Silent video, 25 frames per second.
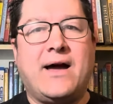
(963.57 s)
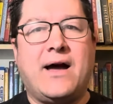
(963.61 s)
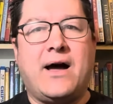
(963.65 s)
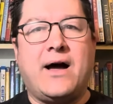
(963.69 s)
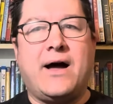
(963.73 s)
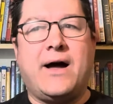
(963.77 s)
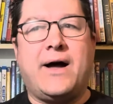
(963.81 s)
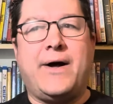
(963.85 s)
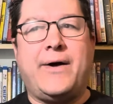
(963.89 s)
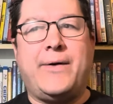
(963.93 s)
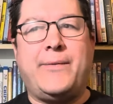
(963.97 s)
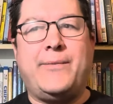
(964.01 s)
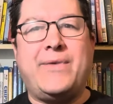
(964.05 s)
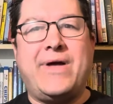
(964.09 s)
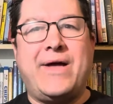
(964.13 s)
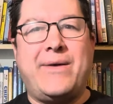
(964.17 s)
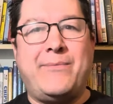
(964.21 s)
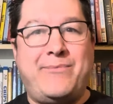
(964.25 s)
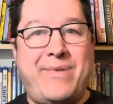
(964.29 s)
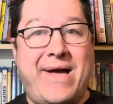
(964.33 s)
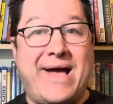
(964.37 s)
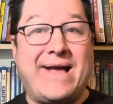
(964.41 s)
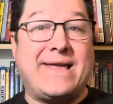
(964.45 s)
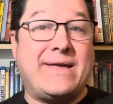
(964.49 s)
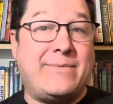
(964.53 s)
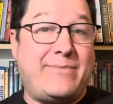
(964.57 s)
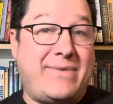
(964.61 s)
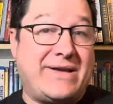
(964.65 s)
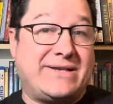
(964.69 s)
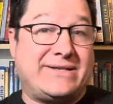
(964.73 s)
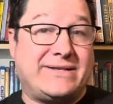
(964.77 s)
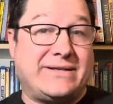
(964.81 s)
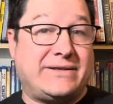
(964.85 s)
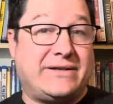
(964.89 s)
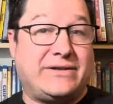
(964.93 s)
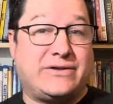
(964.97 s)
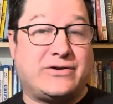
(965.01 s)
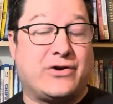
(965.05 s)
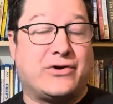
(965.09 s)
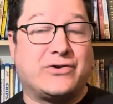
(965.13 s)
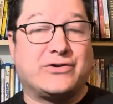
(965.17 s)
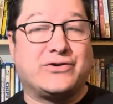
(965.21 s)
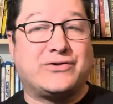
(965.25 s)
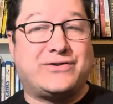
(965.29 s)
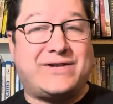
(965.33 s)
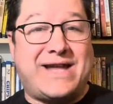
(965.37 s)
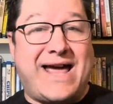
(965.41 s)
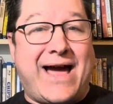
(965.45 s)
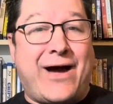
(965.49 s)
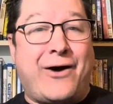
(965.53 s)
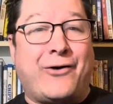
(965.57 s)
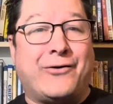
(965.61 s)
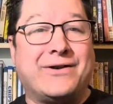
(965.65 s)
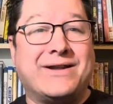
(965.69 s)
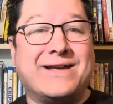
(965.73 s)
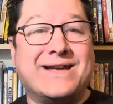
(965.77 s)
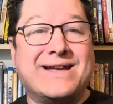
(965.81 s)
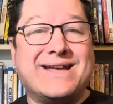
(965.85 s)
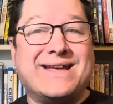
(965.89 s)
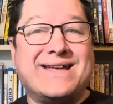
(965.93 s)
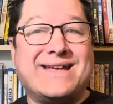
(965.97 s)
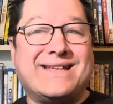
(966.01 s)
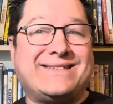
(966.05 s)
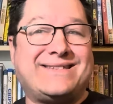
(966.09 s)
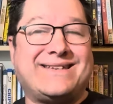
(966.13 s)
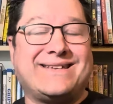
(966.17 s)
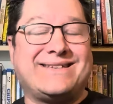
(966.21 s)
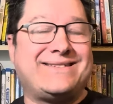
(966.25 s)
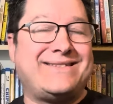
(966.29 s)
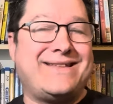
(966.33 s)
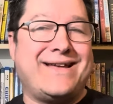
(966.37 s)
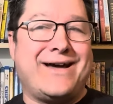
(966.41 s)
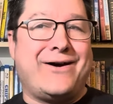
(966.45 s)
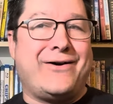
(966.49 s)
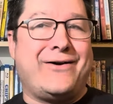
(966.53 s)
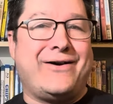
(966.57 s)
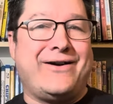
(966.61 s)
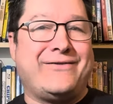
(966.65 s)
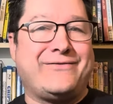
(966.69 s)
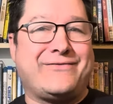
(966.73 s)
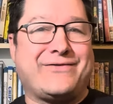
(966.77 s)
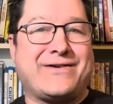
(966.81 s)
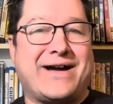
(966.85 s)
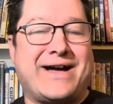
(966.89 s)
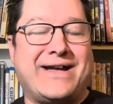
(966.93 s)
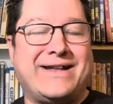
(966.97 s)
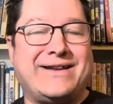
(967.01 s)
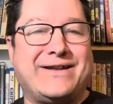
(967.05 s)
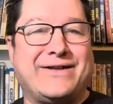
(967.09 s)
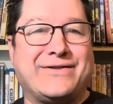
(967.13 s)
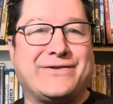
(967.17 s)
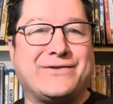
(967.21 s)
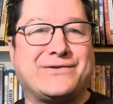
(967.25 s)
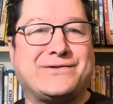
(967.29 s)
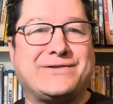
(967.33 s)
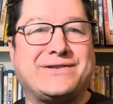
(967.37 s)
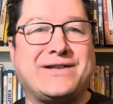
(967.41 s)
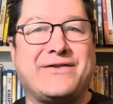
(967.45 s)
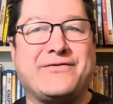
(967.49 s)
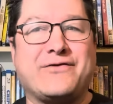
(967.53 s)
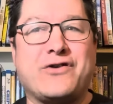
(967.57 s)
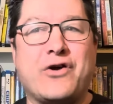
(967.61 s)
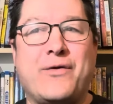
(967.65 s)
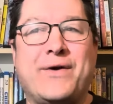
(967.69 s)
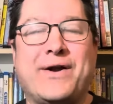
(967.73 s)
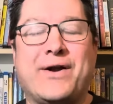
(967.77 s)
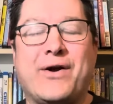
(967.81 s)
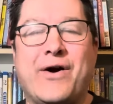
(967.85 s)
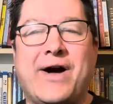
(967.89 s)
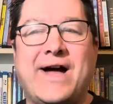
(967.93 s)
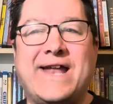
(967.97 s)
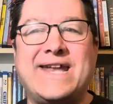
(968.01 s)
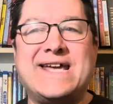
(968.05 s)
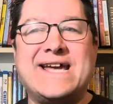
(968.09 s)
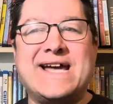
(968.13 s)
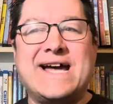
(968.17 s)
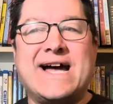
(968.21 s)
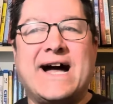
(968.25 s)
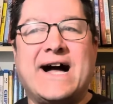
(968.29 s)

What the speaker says: And Becky basically turns her down and says, no, I've got other stuff going on.